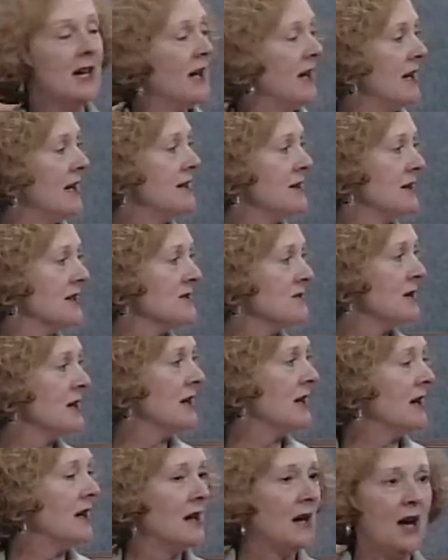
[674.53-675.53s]
And he tells
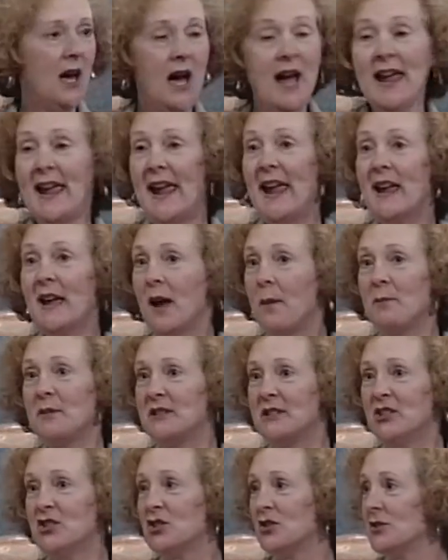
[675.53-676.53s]
me, I hate
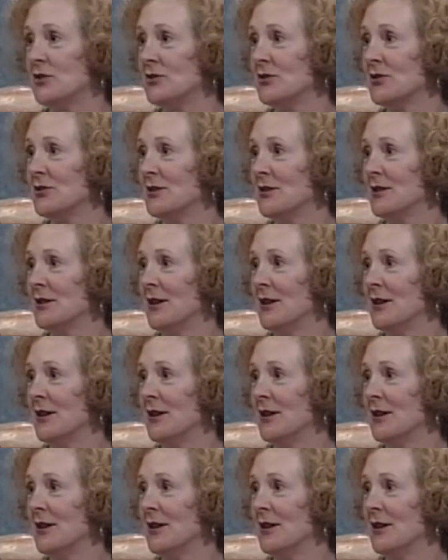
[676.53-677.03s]
competitions.